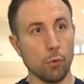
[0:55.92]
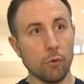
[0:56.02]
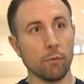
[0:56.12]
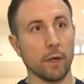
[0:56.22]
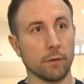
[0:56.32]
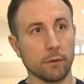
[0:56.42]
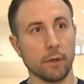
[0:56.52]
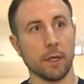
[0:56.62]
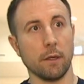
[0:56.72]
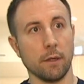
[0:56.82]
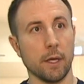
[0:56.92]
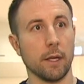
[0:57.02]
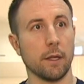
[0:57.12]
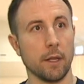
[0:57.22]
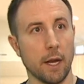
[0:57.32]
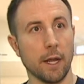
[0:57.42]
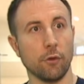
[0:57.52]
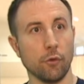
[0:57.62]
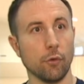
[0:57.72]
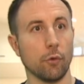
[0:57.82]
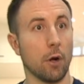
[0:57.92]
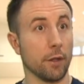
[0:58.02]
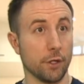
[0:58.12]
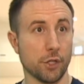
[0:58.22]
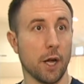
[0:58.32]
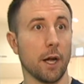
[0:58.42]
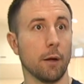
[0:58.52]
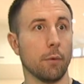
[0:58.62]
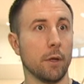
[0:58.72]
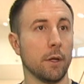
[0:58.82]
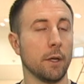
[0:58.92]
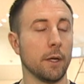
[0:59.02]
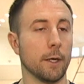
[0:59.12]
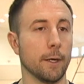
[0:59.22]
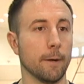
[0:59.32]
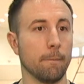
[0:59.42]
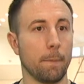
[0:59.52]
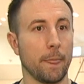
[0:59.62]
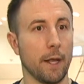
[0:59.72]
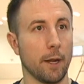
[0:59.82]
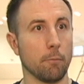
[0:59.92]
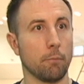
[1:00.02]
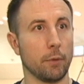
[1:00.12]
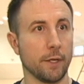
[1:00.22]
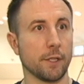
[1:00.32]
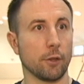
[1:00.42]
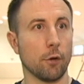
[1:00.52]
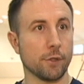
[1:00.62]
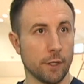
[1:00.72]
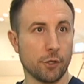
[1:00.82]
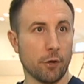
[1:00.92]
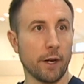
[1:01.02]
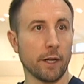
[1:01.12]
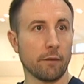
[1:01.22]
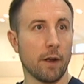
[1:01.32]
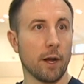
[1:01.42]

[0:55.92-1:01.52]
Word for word: the movements that, that, that I do on the job um, and I'm placing those in a training